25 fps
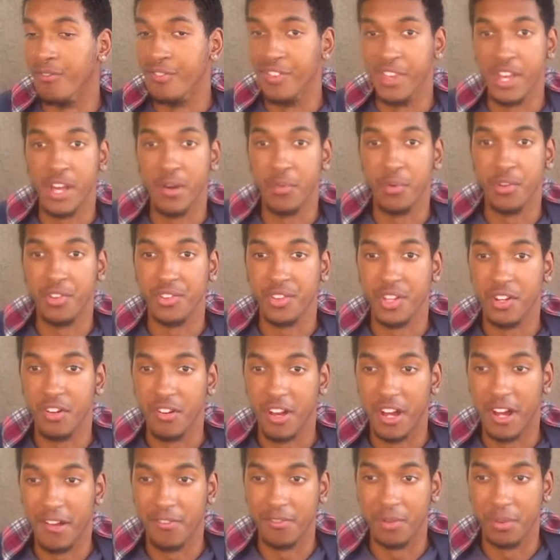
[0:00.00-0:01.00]
Yeah, we still
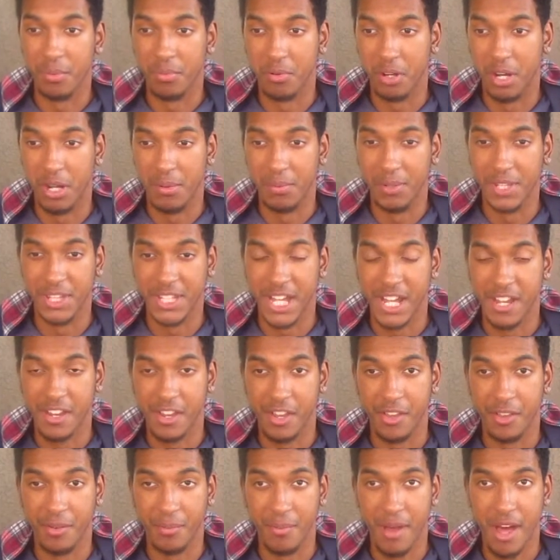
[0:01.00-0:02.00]
have LeBron, but that
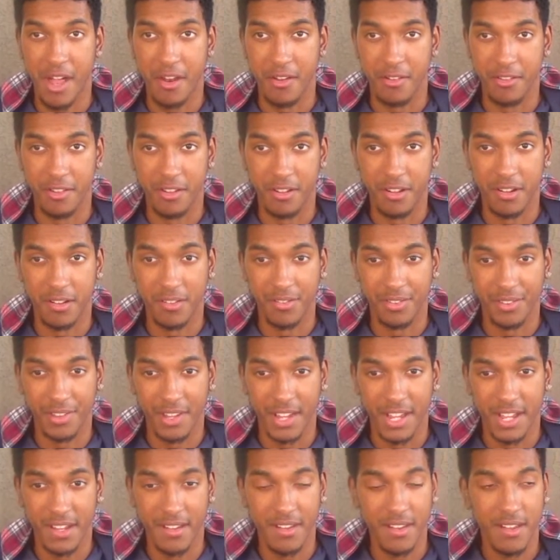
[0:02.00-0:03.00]
doesn't matter, you know what I'm
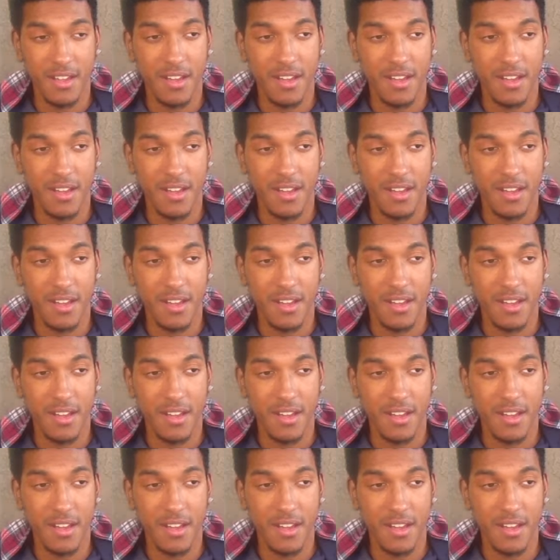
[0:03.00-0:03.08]
saying?